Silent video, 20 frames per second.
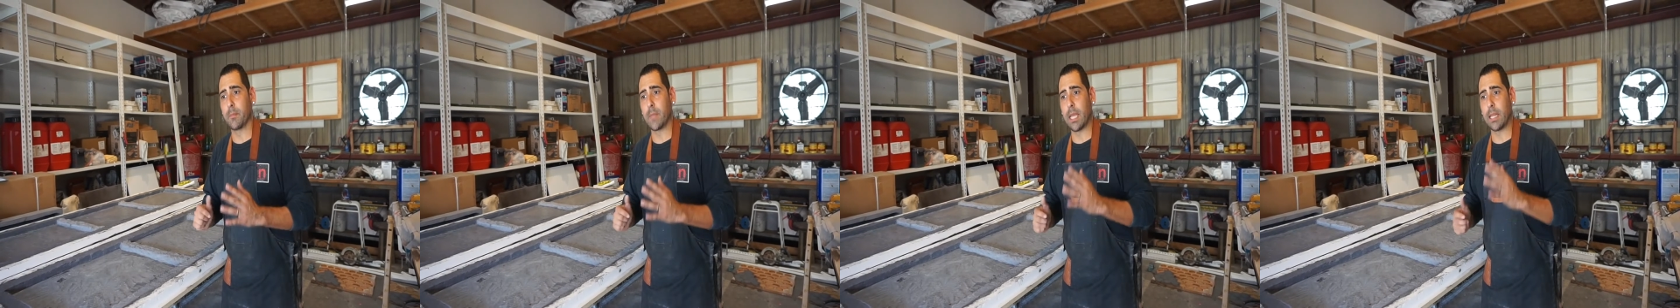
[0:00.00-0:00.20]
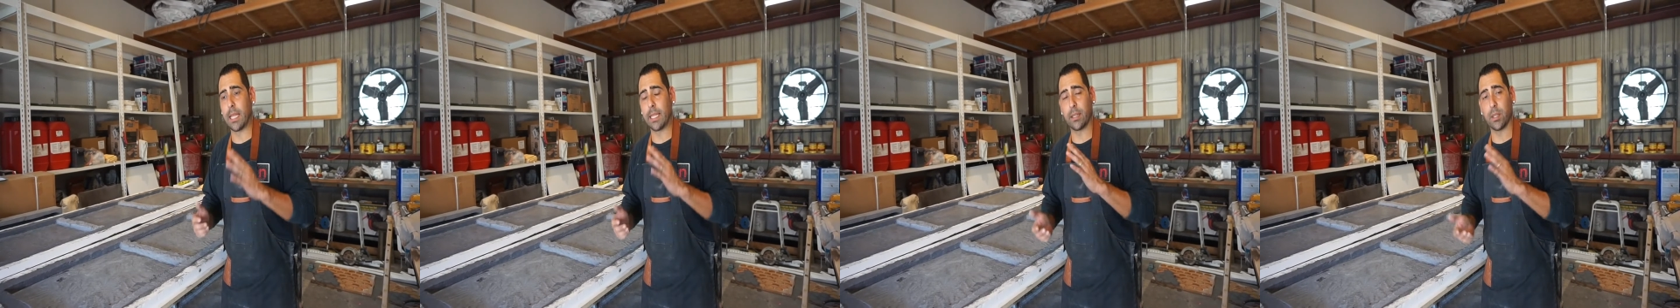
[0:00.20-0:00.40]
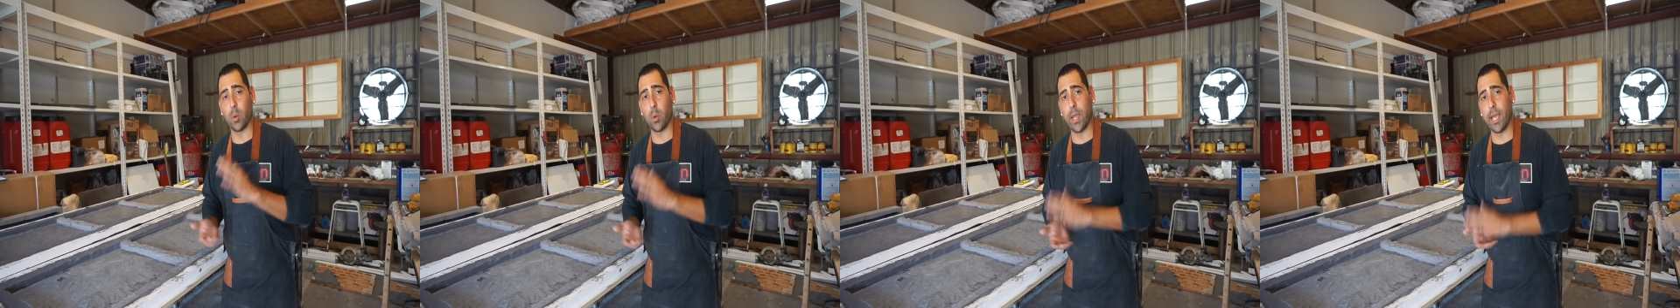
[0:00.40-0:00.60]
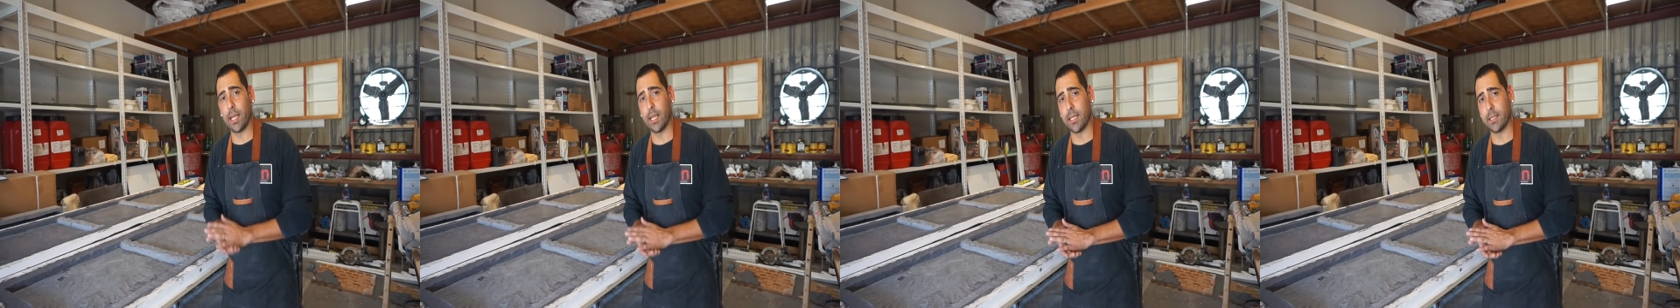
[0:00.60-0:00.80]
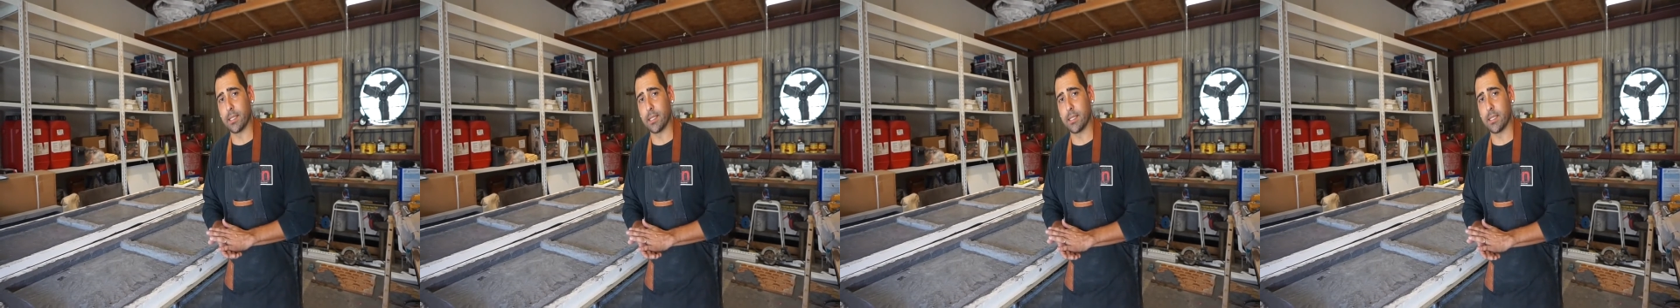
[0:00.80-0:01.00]
like the way I
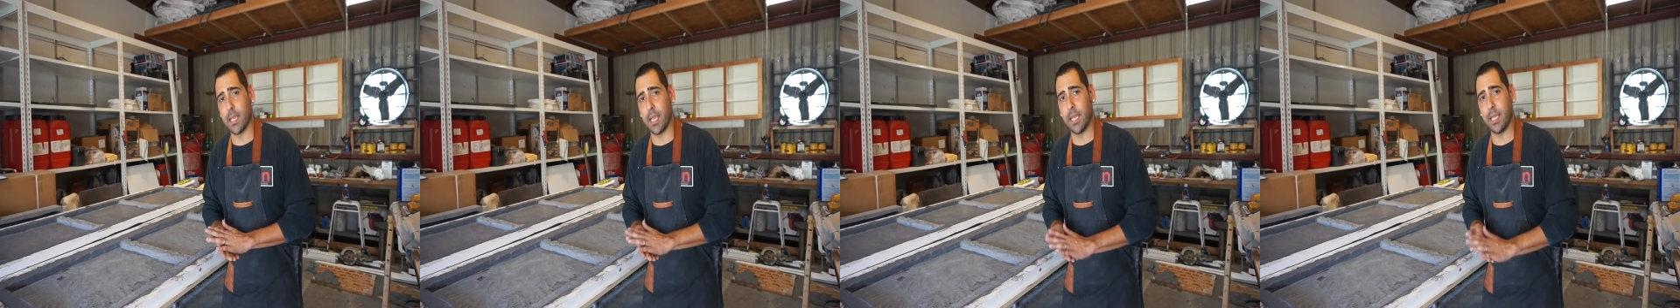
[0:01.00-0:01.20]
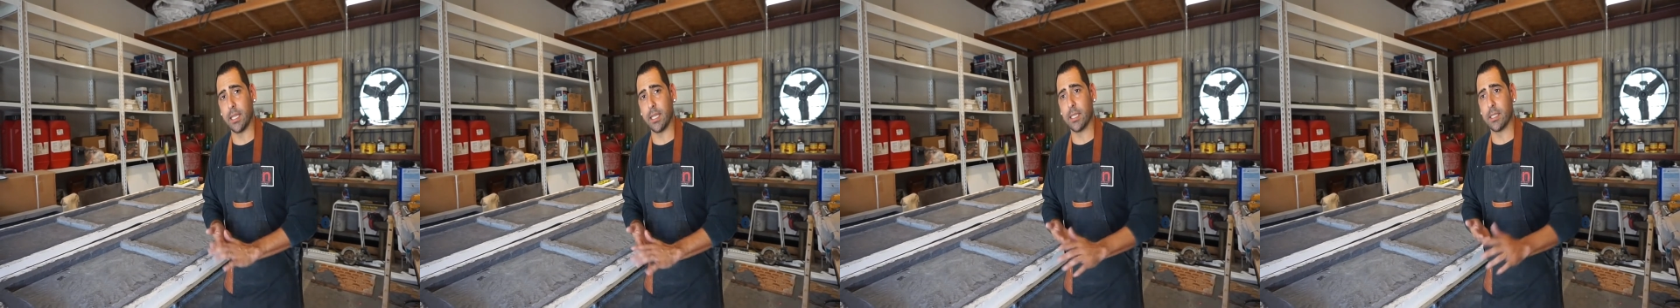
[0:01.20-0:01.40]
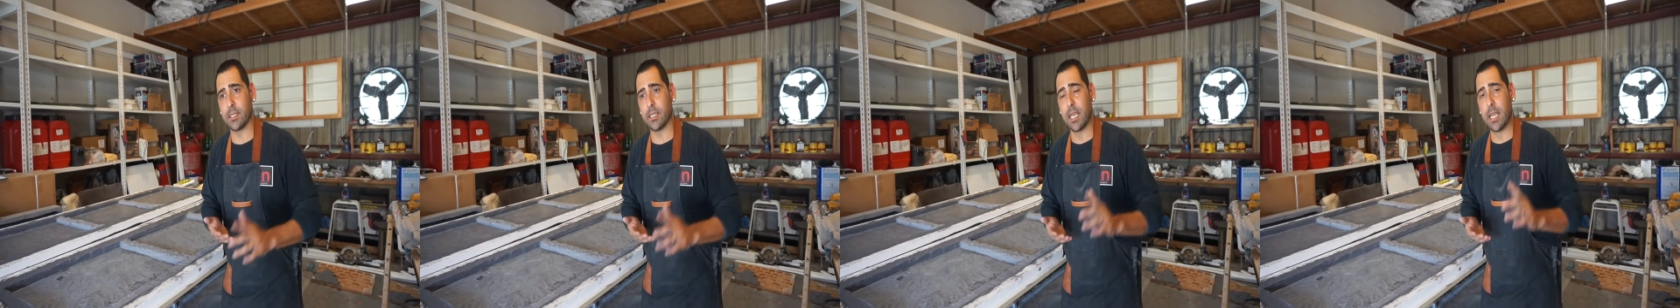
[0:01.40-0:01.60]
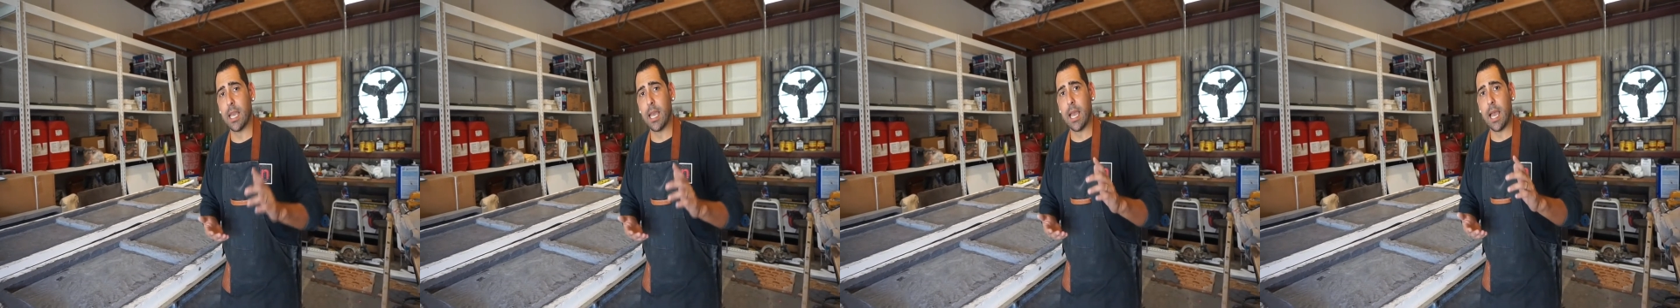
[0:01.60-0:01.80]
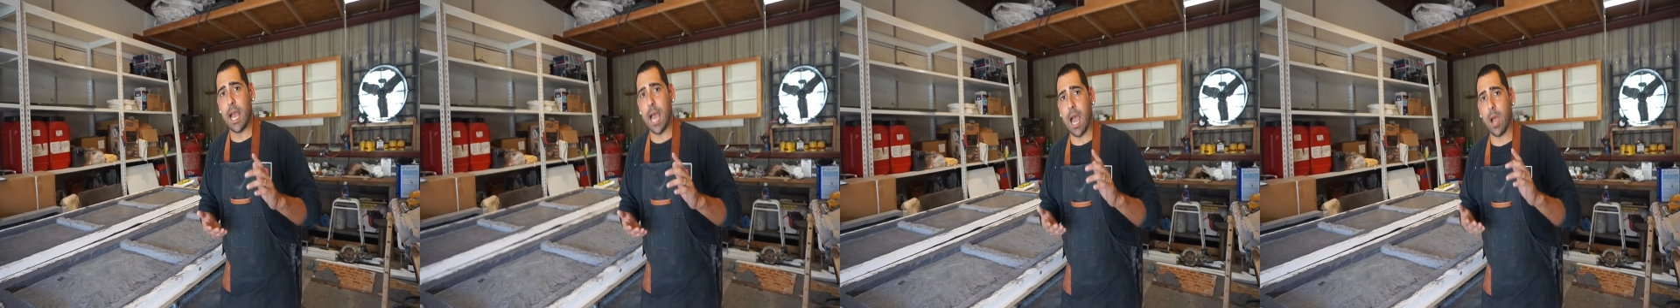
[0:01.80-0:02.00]
like to say it is,
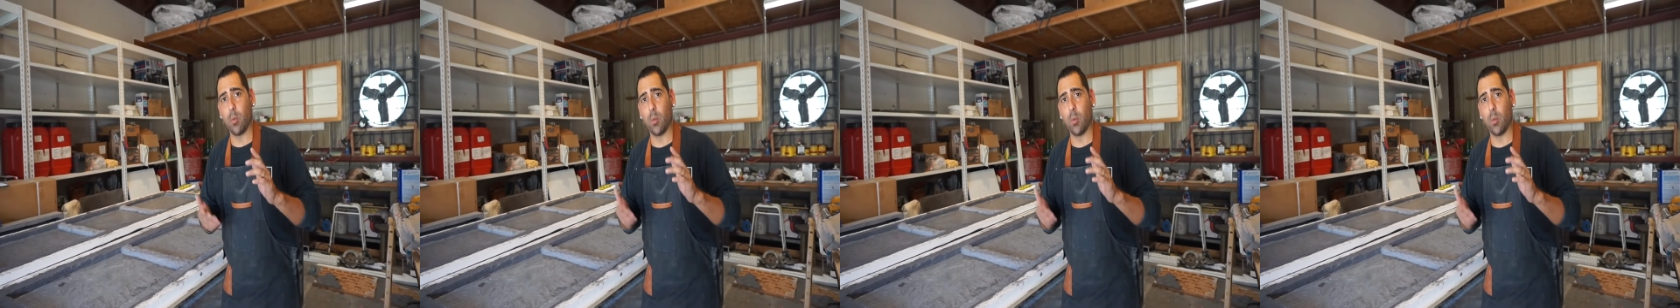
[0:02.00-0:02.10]
I